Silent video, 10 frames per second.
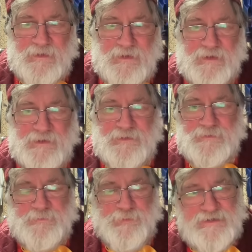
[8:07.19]
There
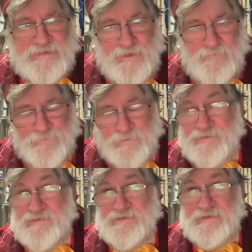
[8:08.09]
was a press
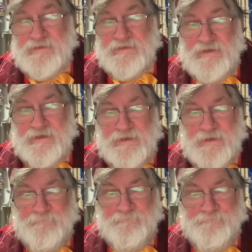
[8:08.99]
conference
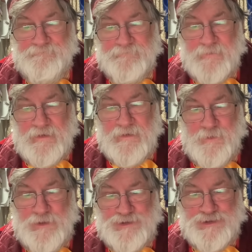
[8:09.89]

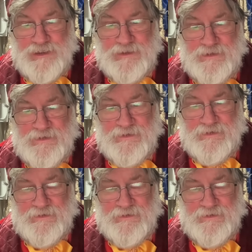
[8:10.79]
which is